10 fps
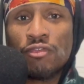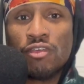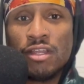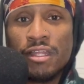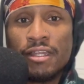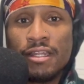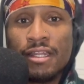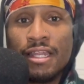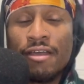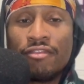feeling
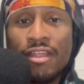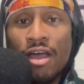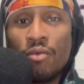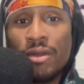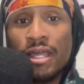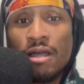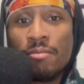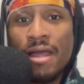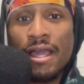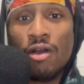left out when they come
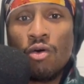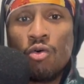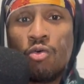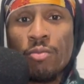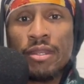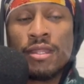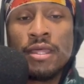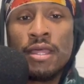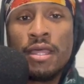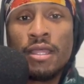back home, and
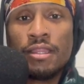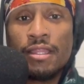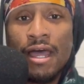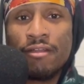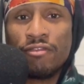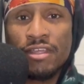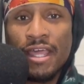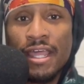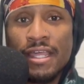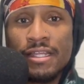how the
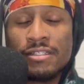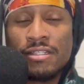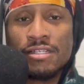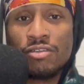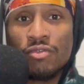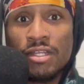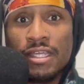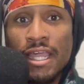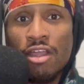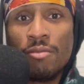VA doesn't really
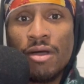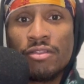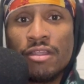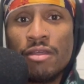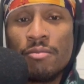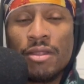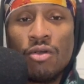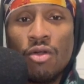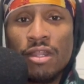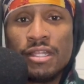care about them, and
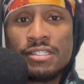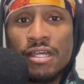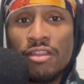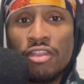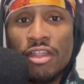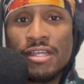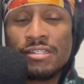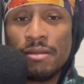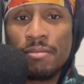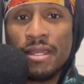all of these other things
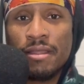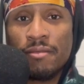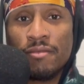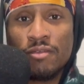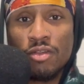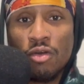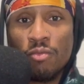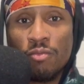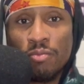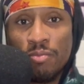that many, you
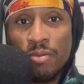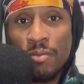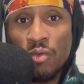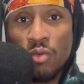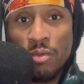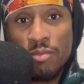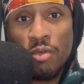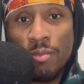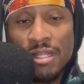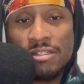know, people who, you know,
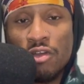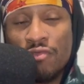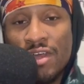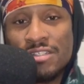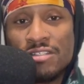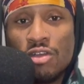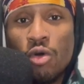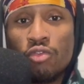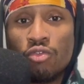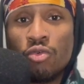military vets
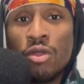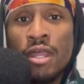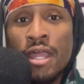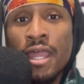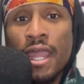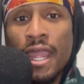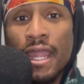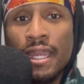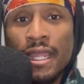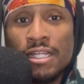go through,
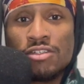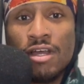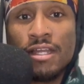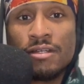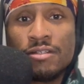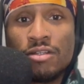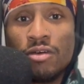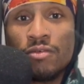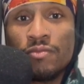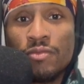and they try to, you
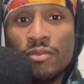know,